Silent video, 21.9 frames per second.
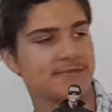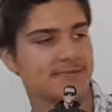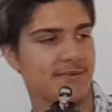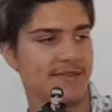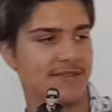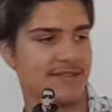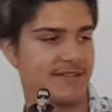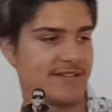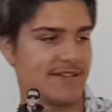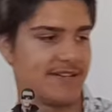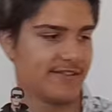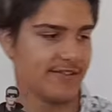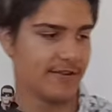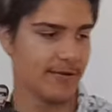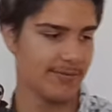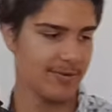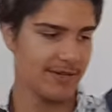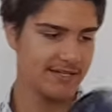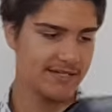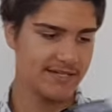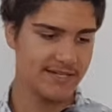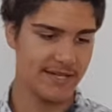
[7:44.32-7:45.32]
with isn't even a
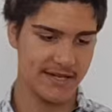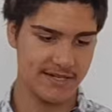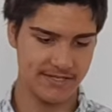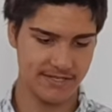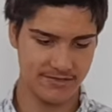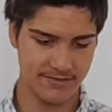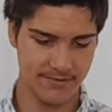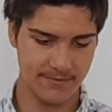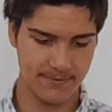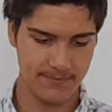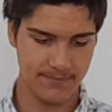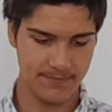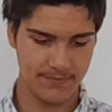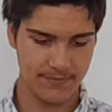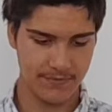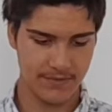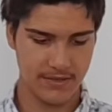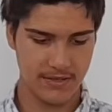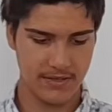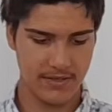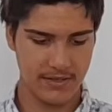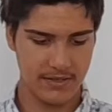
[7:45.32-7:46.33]
PlayStation.
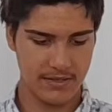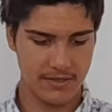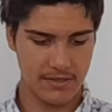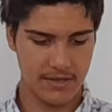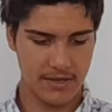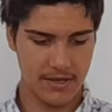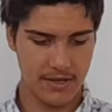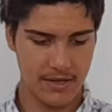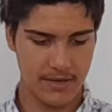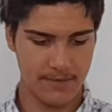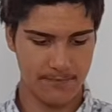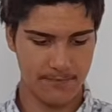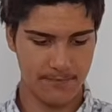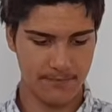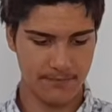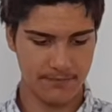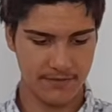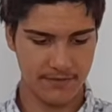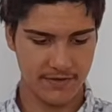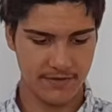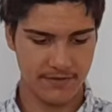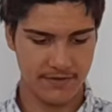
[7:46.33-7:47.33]

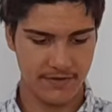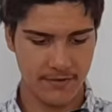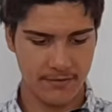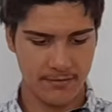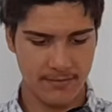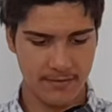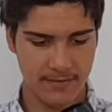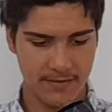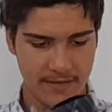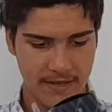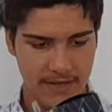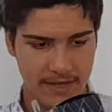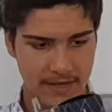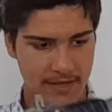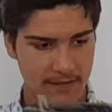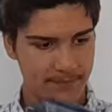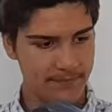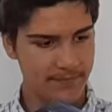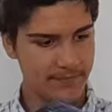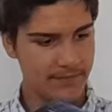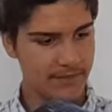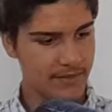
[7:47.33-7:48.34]
If I open that,
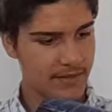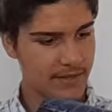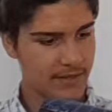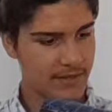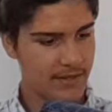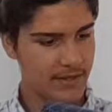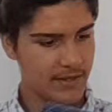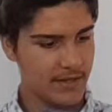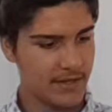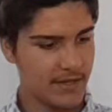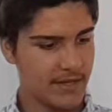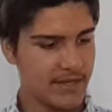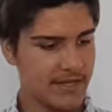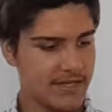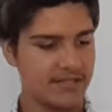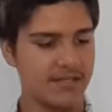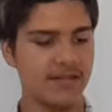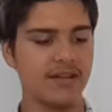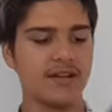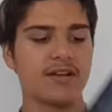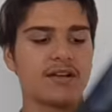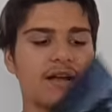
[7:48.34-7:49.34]
you
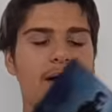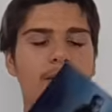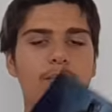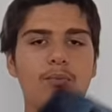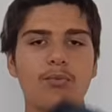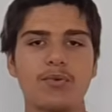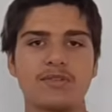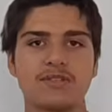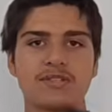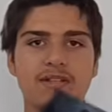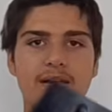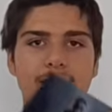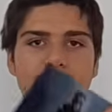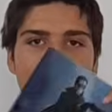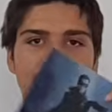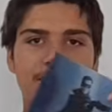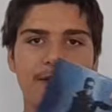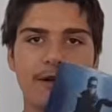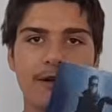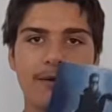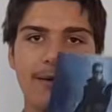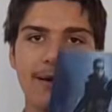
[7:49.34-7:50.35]
should have come with
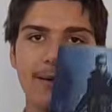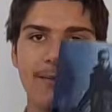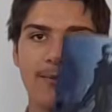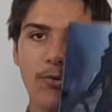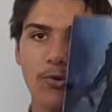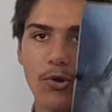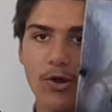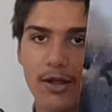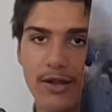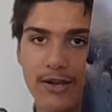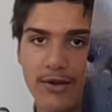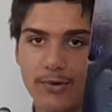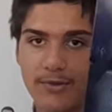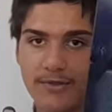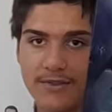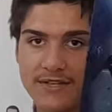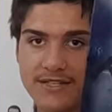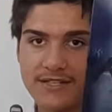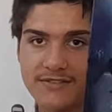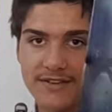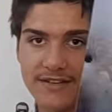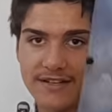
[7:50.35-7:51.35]
something a bit more like what
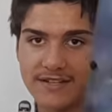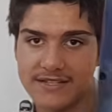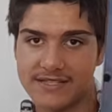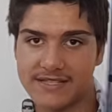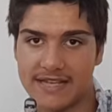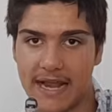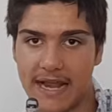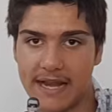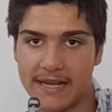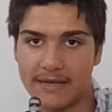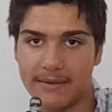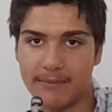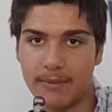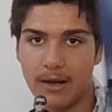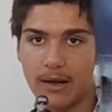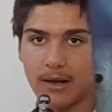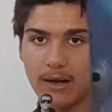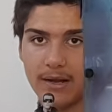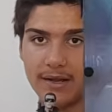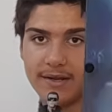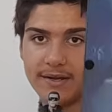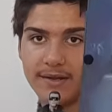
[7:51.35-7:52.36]
this figure's standing
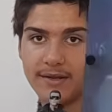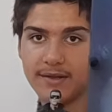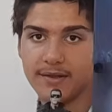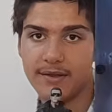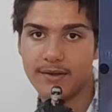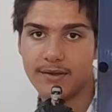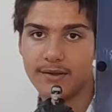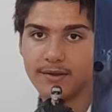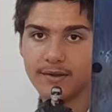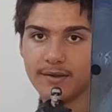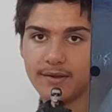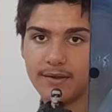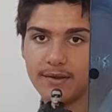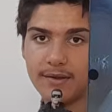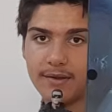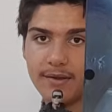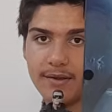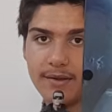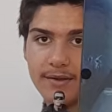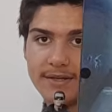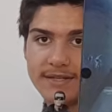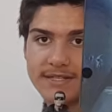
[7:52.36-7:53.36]
behind.
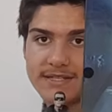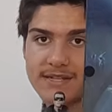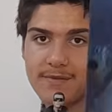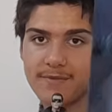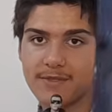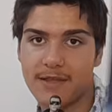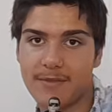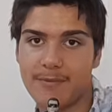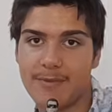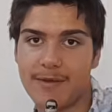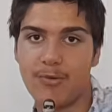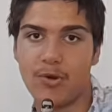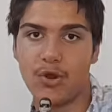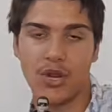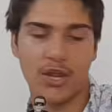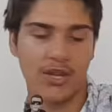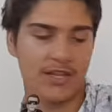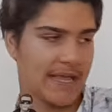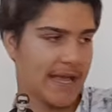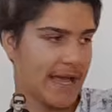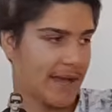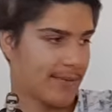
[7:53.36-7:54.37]
Something a bit more
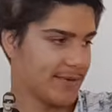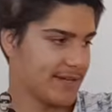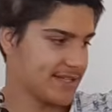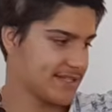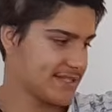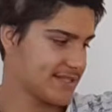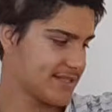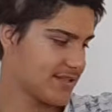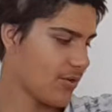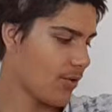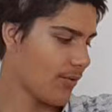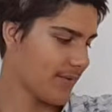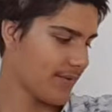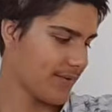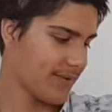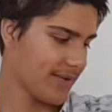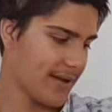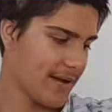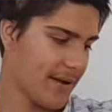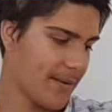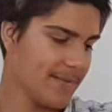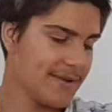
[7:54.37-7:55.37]
like that. I mean, it's not,
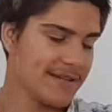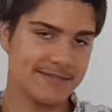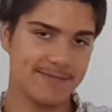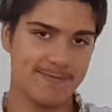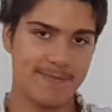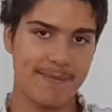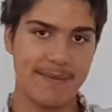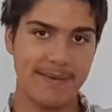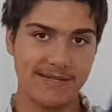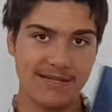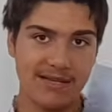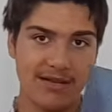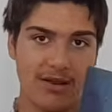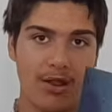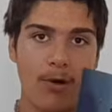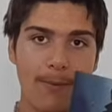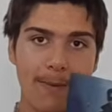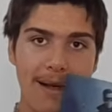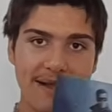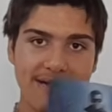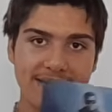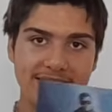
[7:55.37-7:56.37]
I mean, it's a lot
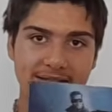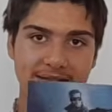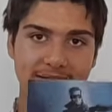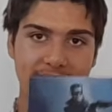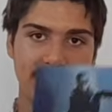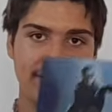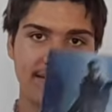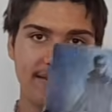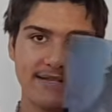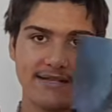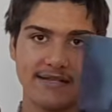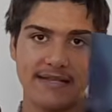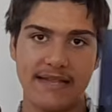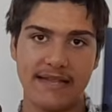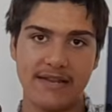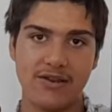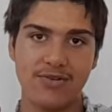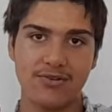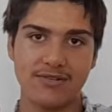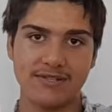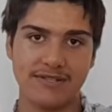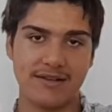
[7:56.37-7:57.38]
better. It
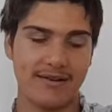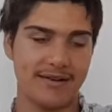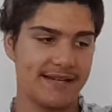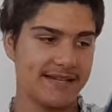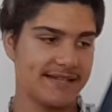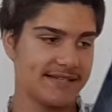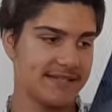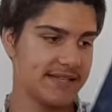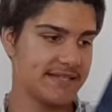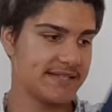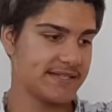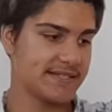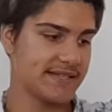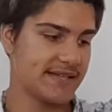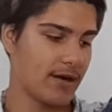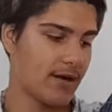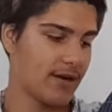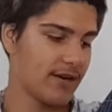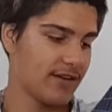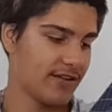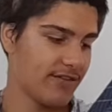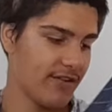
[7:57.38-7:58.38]
looks like he's
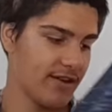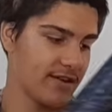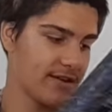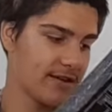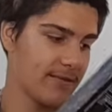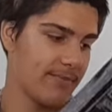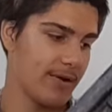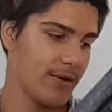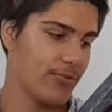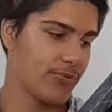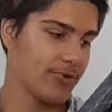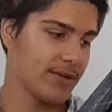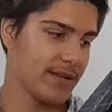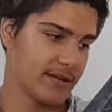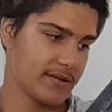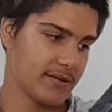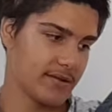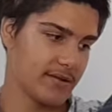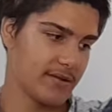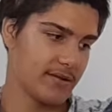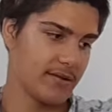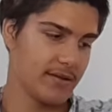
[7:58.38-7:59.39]
inside of like a
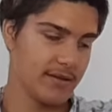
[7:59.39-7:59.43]
building,